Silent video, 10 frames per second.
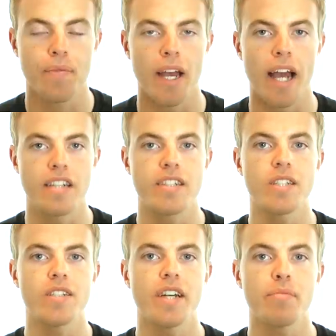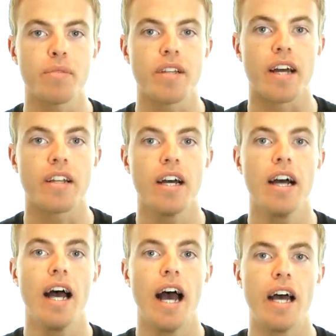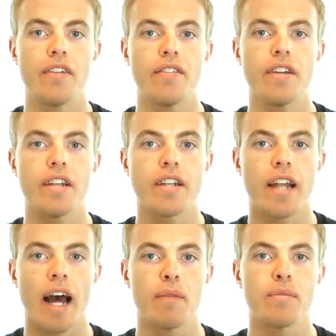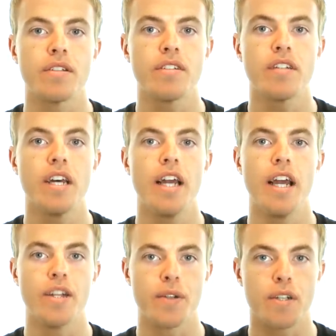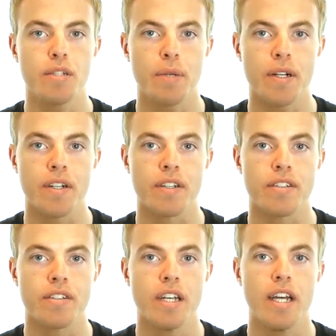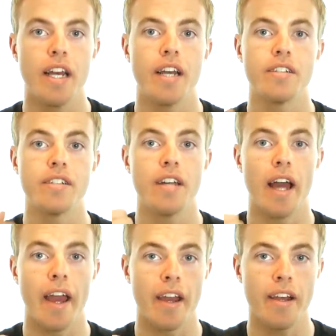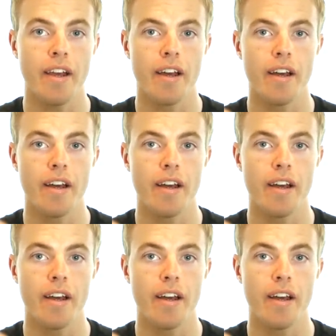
And it's the statement that everything that happens in your experience is a